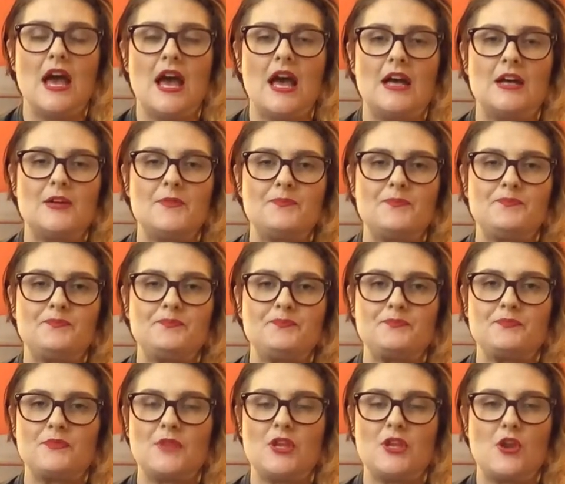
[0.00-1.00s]

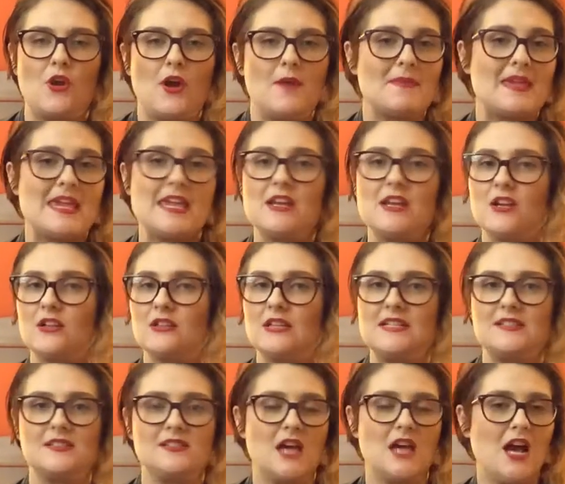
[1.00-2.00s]
I'm here.
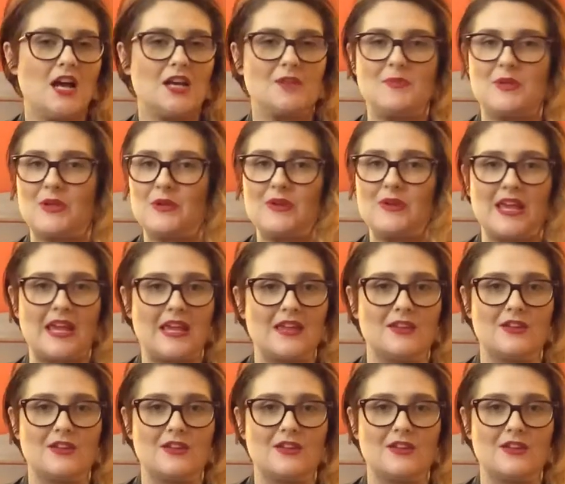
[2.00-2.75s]
Let's talk beauty.